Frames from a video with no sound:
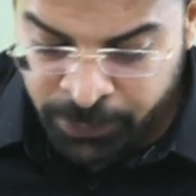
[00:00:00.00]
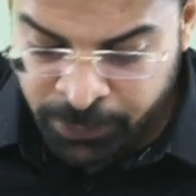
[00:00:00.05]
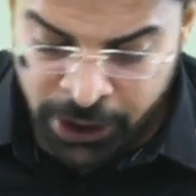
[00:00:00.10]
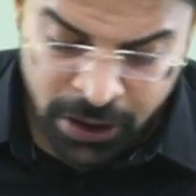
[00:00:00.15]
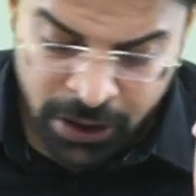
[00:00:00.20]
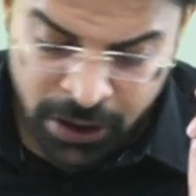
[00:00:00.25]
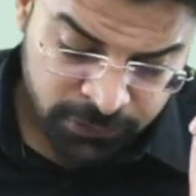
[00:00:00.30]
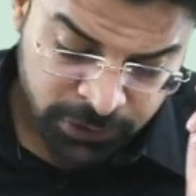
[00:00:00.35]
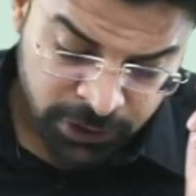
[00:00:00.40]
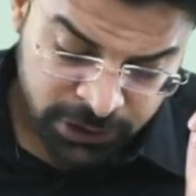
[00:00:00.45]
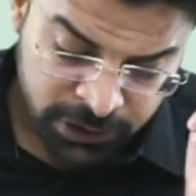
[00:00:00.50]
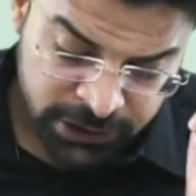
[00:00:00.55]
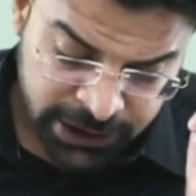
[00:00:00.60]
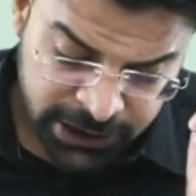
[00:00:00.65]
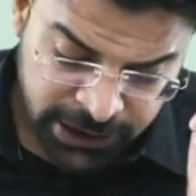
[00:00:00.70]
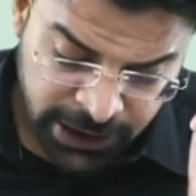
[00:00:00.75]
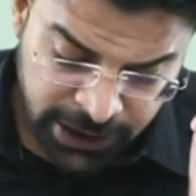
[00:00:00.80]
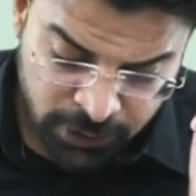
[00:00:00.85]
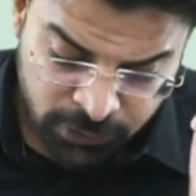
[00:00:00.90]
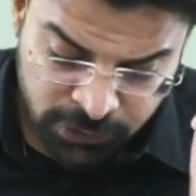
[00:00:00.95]
For theta
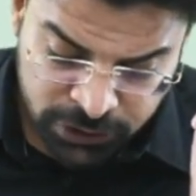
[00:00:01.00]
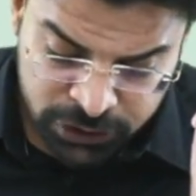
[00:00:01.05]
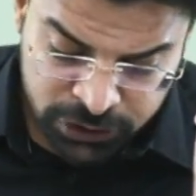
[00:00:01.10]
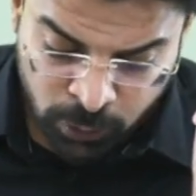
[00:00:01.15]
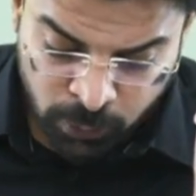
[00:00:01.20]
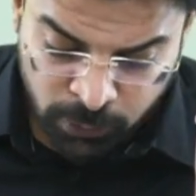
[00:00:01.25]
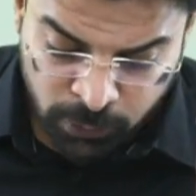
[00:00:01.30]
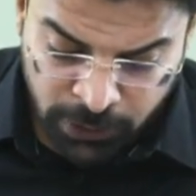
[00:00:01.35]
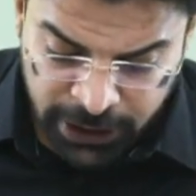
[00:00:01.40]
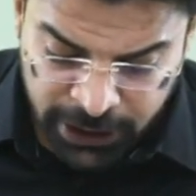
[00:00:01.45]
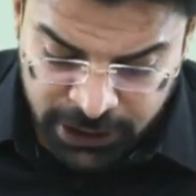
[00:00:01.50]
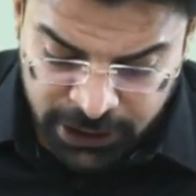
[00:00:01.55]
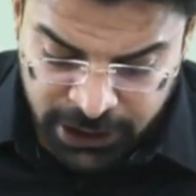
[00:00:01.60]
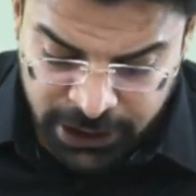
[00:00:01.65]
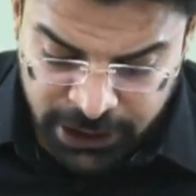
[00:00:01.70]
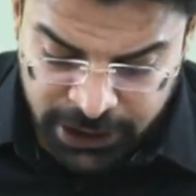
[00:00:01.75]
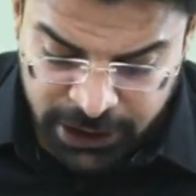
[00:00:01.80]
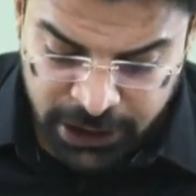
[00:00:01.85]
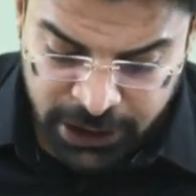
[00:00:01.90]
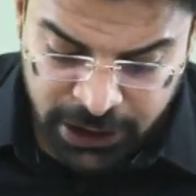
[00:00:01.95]
equals to 180
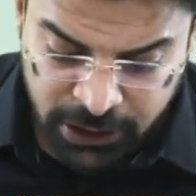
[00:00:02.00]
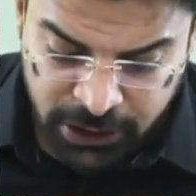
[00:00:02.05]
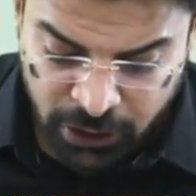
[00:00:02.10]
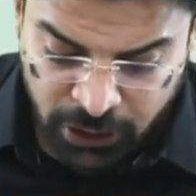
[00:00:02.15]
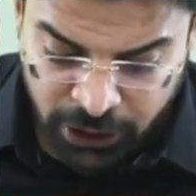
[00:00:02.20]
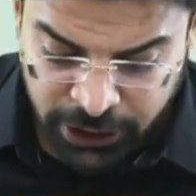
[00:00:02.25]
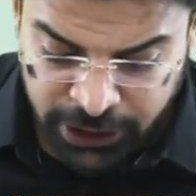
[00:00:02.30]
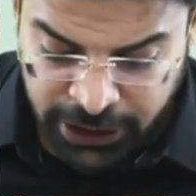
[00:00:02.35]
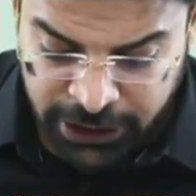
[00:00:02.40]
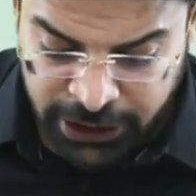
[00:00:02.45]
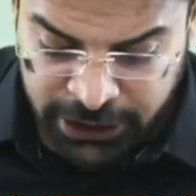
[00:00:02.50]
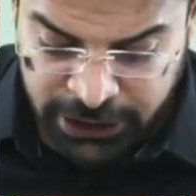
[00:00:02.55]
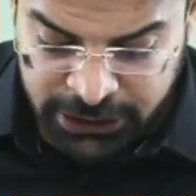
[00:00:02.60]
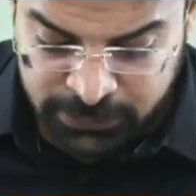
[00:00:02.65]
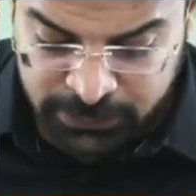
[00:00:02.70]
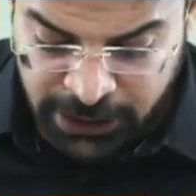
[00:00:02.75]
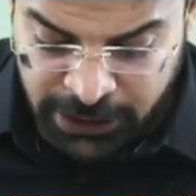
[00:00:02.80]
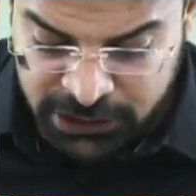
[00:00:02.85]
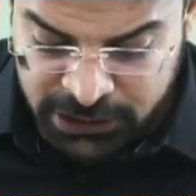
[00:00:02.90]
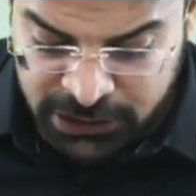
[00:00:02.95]
degree, coordinate is
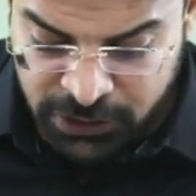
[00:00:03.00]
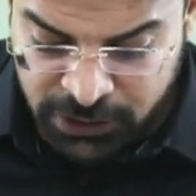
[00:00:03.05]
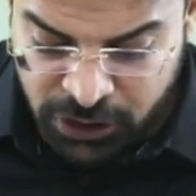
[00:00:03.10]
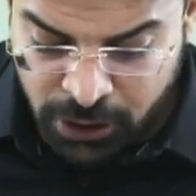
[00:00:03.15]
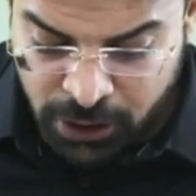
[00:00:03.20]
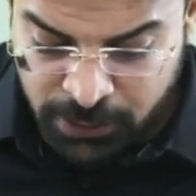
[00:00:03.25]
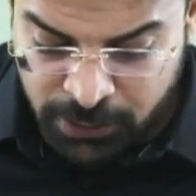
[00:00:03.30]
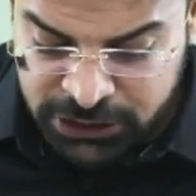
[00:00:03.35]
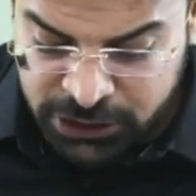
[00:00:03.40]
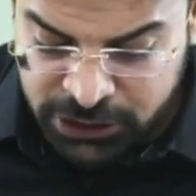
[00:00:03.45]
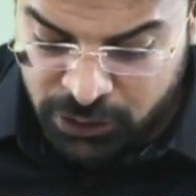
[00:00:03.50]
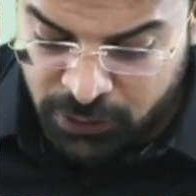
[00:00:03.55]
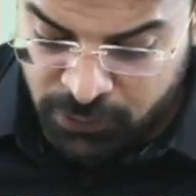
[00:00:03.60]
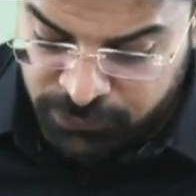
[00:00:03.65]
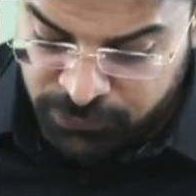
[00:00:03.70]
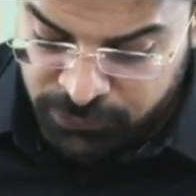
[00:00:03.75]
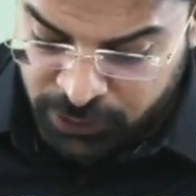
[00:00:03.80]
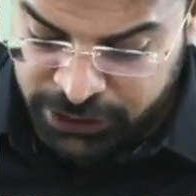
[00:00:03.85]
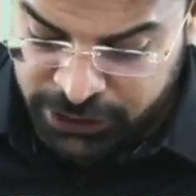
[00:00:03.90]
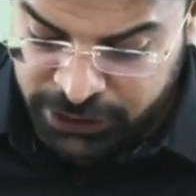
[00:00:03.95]
-1, 0. For
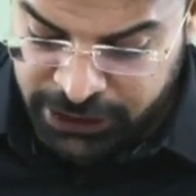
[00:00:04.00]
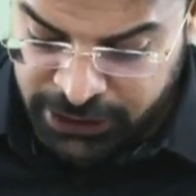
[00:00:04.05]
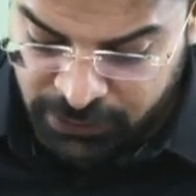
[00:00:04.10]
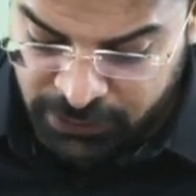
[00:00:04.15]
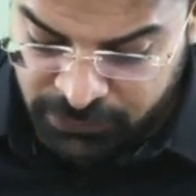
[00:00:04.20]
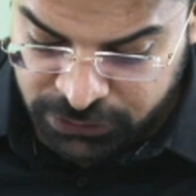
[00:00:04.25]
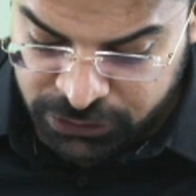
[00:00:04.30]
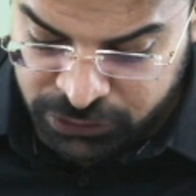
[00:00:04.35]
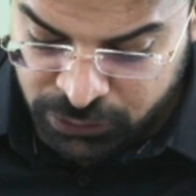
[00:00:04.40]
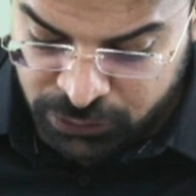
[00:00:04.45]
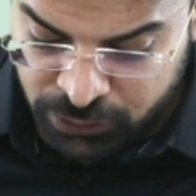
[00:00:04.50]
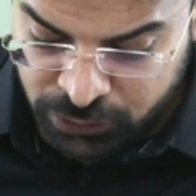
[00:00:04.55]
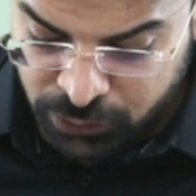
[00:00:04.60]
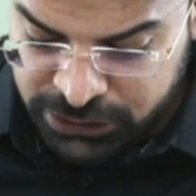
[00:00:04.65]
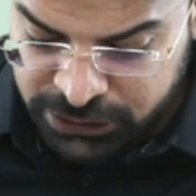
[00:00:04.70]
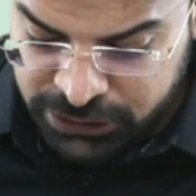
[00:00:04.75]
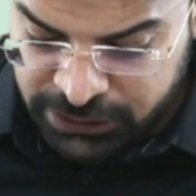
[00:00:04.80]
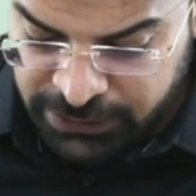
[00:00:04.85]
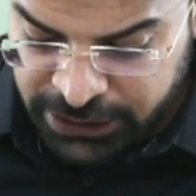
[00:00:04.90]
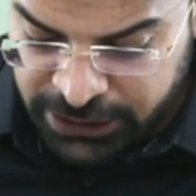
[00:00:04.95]
theta equals to
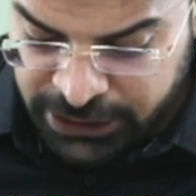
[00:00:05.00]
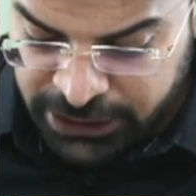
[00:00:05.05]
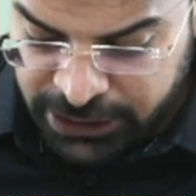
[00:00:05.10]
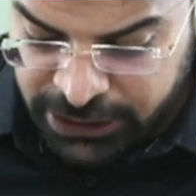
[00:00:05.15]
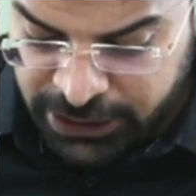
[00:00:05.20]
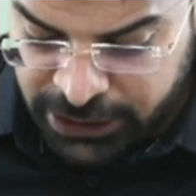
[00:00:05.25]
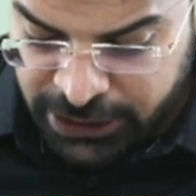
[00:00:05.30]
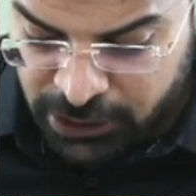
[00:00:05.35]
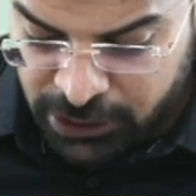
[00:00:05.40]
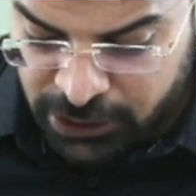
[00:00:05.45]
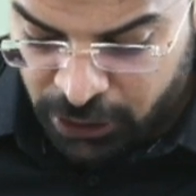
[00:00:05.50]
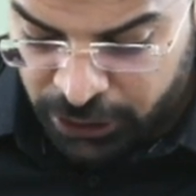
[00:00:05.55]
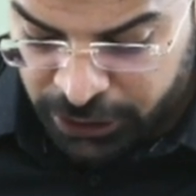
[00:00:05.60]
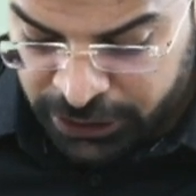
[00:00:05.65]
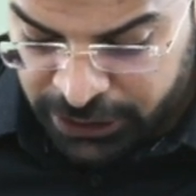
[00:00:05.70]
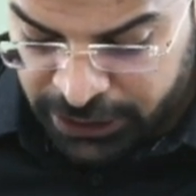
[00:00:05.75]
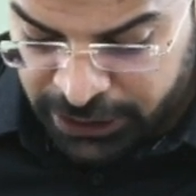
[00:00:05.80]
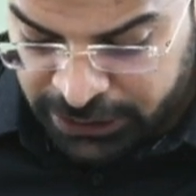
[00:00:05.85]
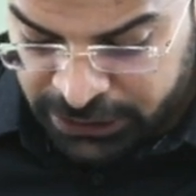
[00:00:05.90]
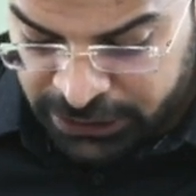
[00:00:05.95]
270 degree, coordinate
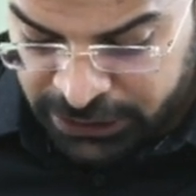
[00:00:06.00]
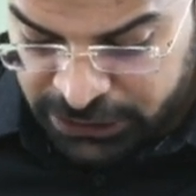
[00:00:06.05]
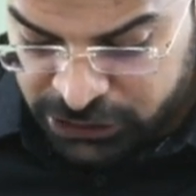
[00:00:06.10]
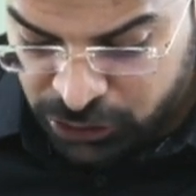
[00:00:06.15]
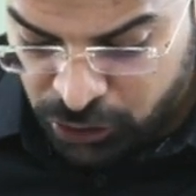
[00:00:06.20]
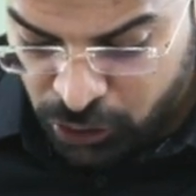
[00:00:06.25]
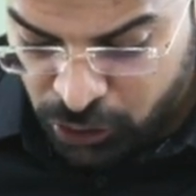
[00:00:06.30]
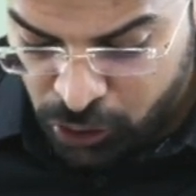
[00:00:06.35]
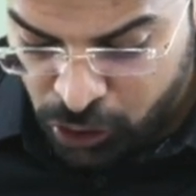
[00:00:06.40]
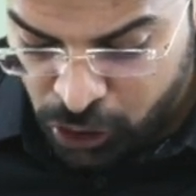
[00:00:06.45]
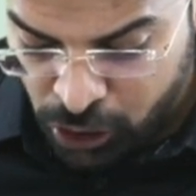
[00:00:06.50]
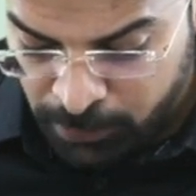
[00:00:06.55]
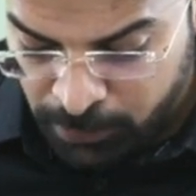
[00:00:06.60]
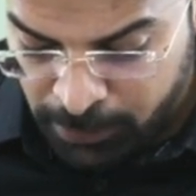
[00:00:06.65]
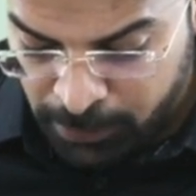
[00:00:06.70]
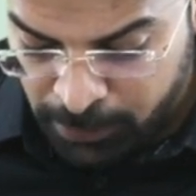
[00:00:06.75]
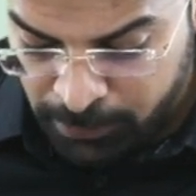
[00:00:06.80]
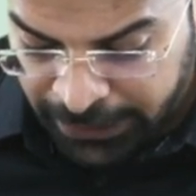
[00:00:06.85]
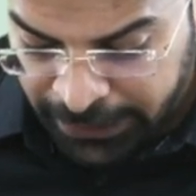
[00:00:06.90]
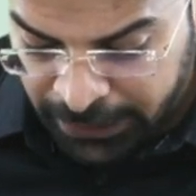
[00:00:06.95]
is 0,
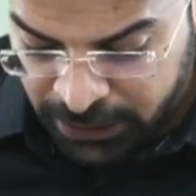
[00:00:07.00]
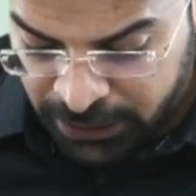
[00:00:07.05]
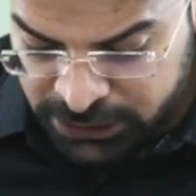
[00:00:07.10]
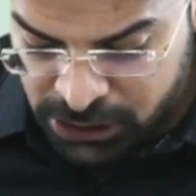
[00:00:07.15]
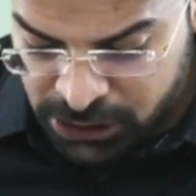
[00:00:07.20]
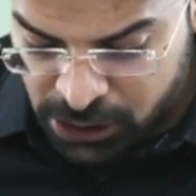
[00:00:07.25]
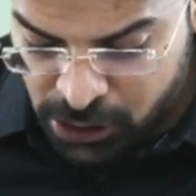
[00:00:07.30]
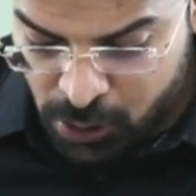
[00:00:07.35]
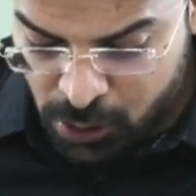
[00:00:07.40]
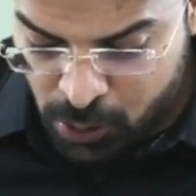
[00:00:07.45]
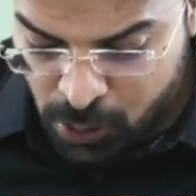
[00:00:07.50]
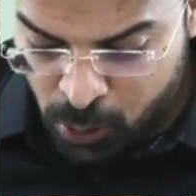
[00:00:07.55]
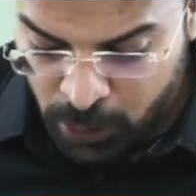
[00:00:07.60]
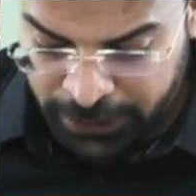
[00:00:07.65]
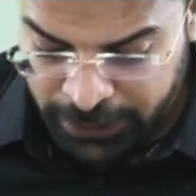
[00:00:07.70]
-1.